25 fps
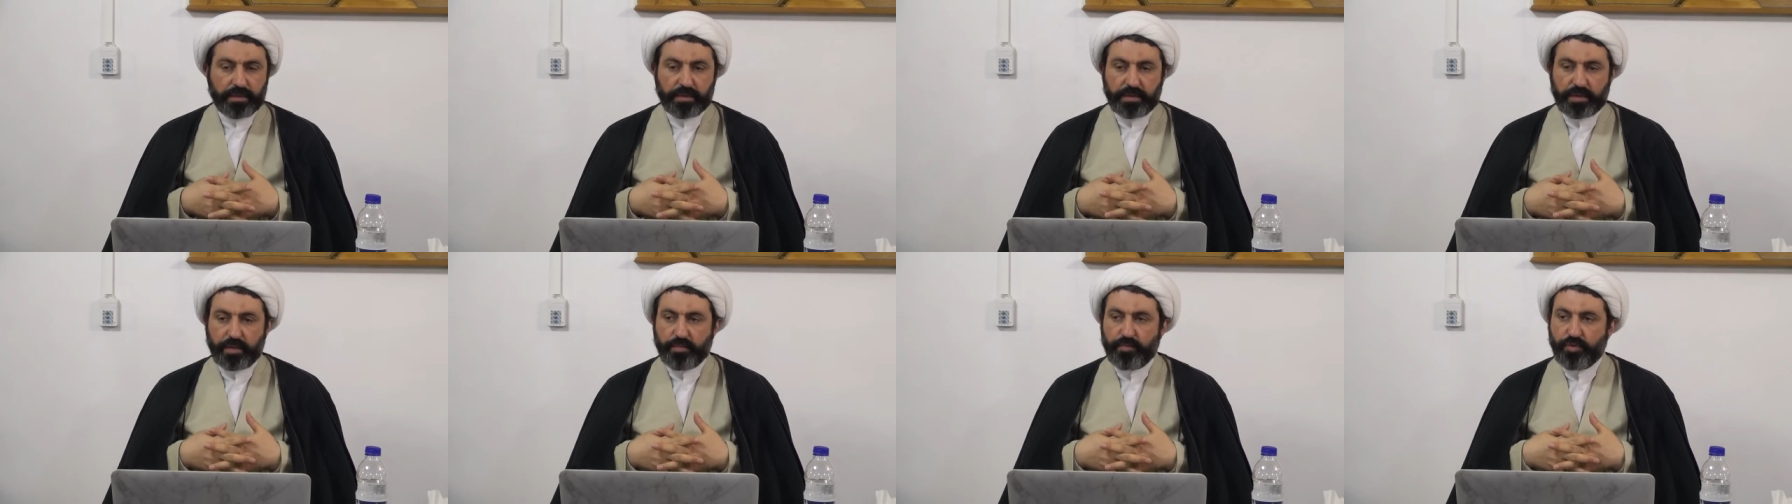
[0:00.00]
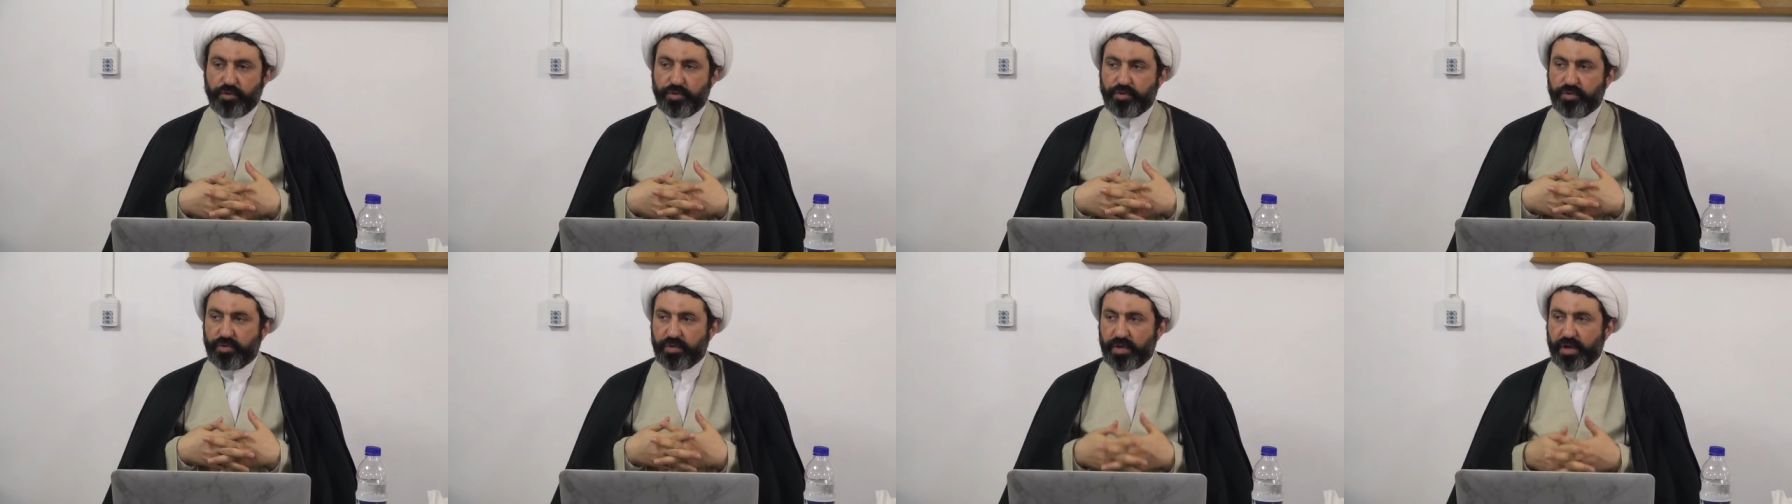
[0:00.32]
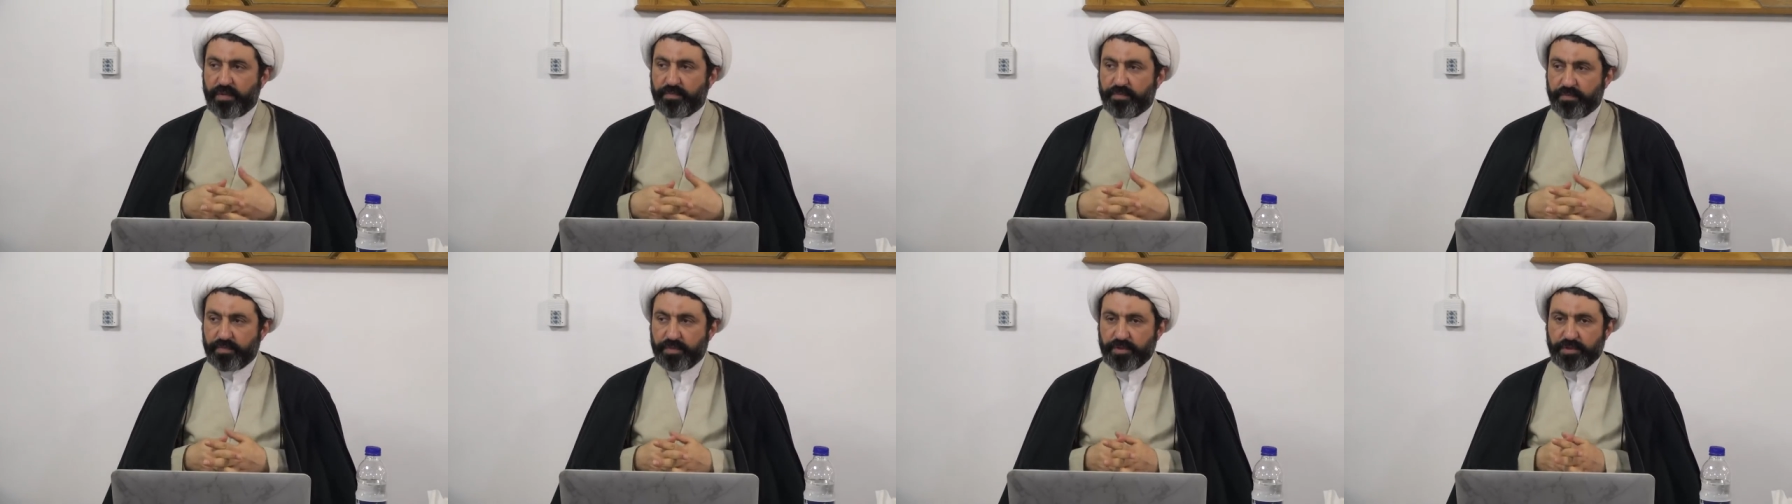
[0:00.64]
the book to
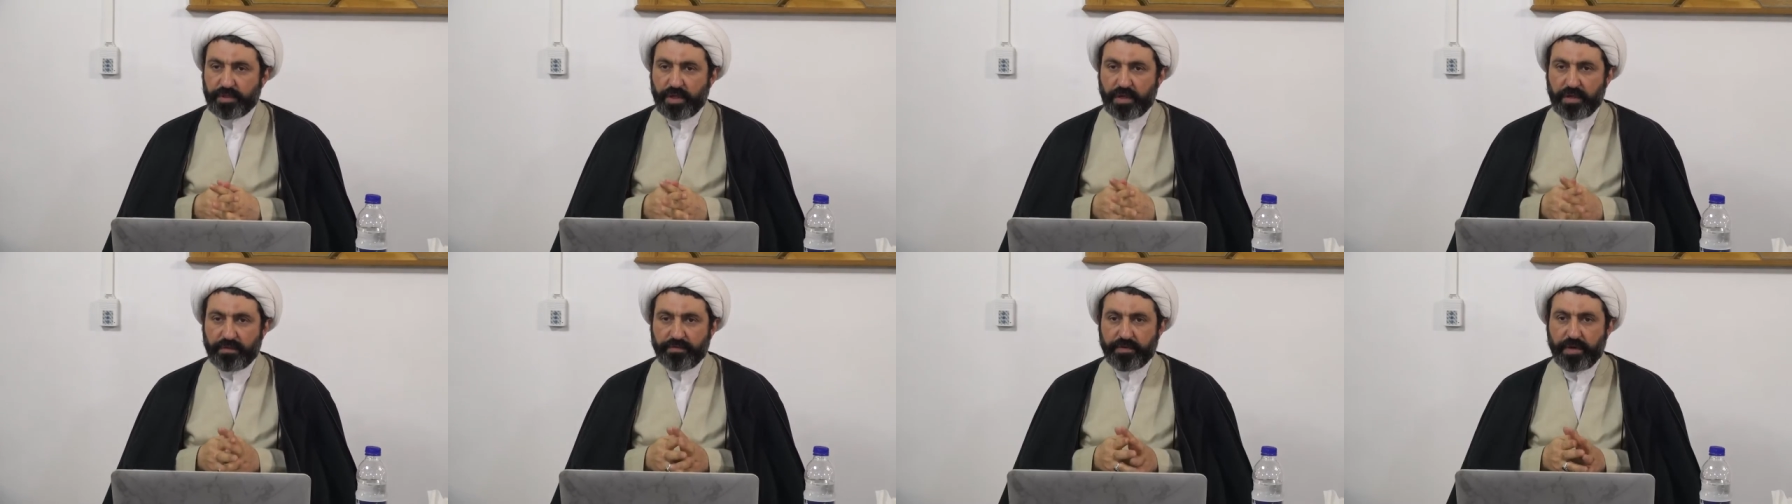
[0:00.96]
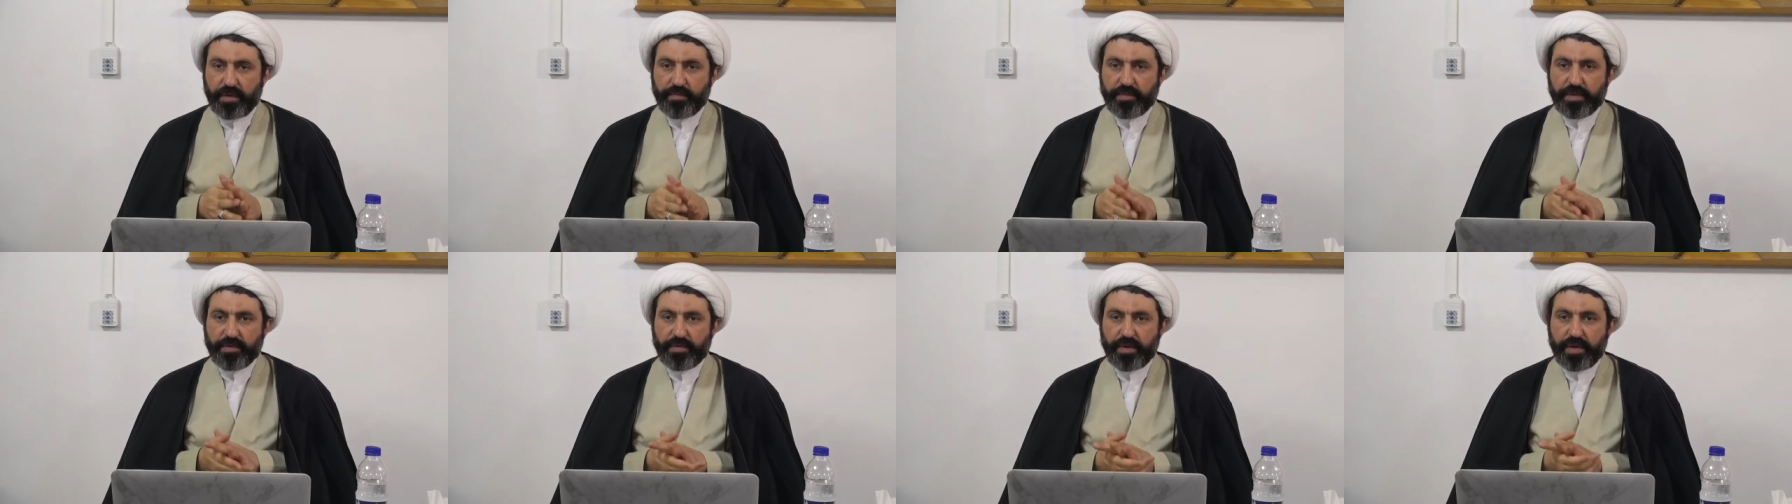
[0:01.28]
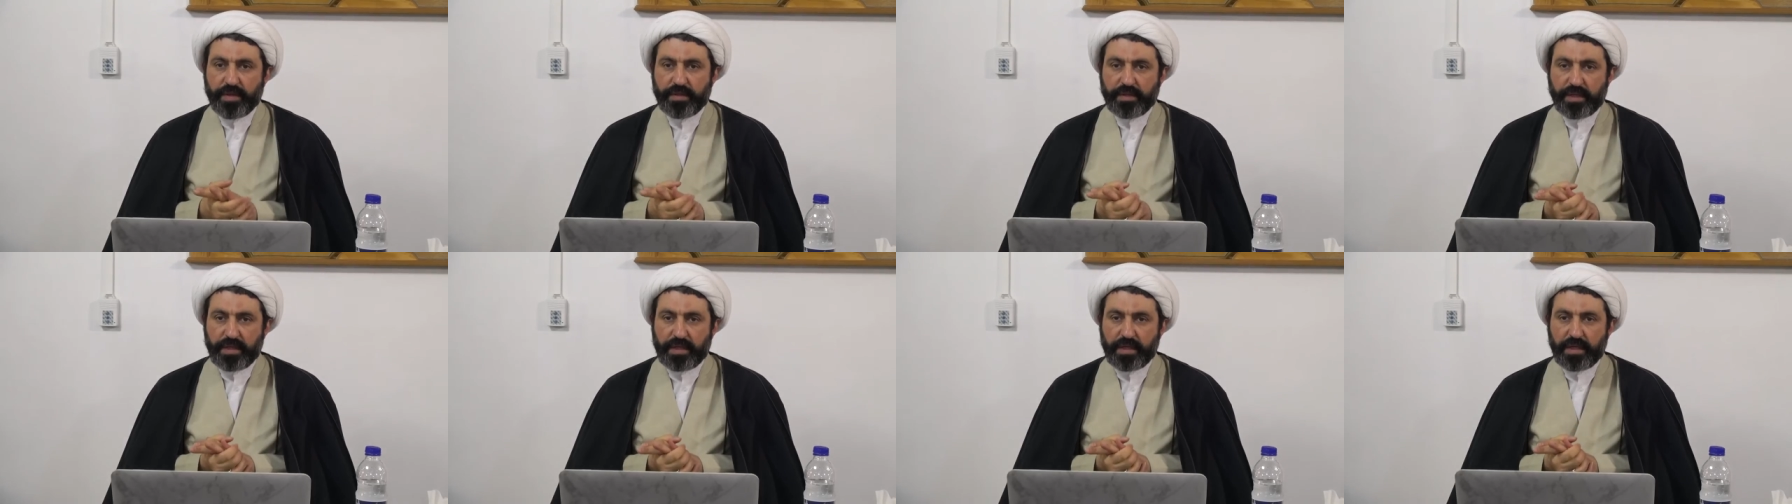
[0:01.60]
come, inshallah, from
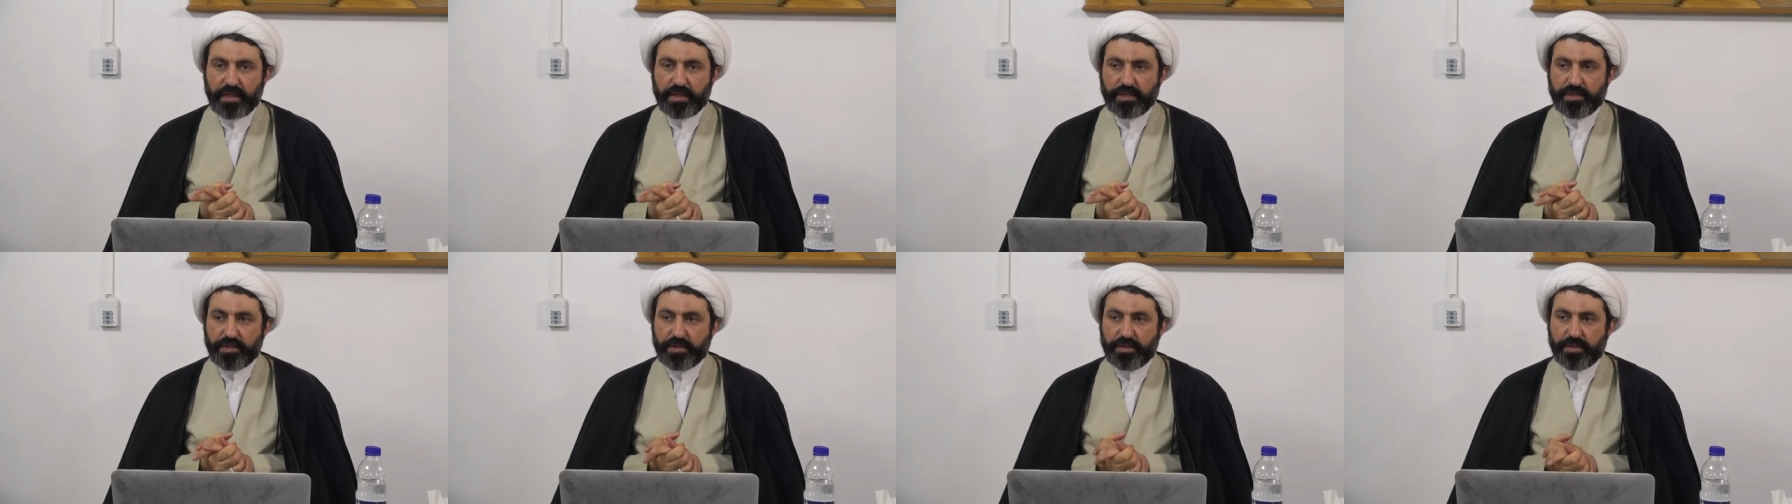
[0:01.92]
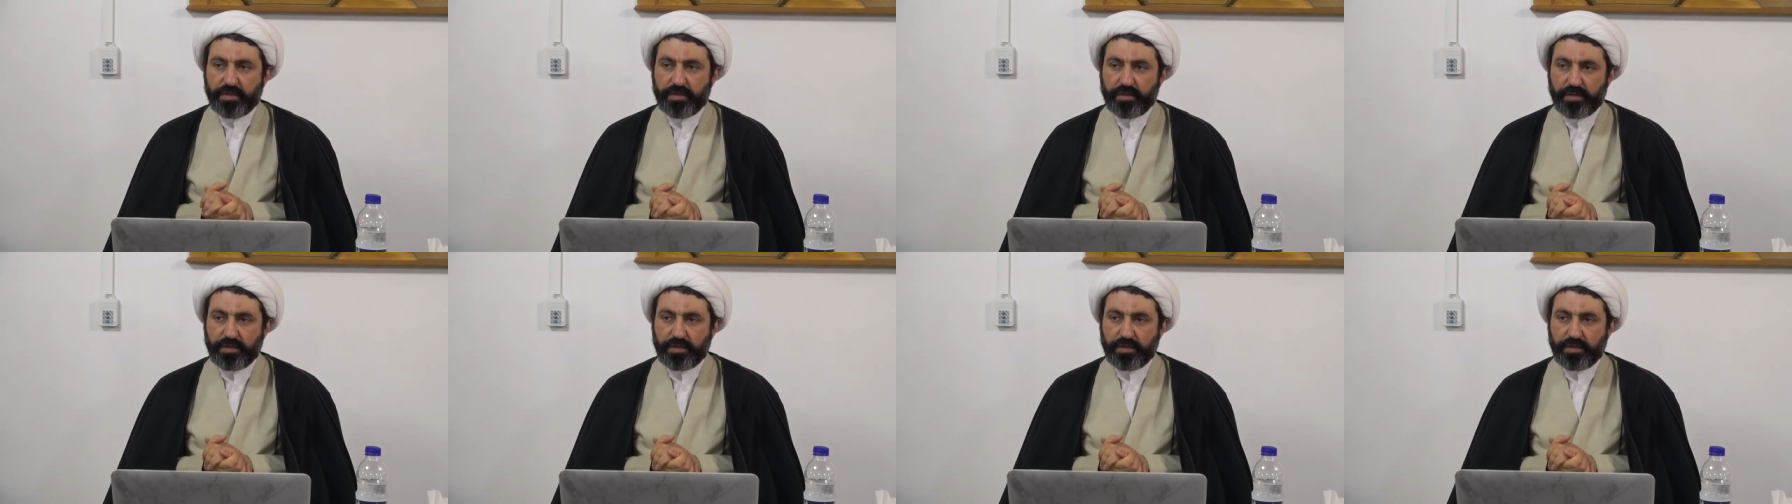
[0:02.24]
Iran, the English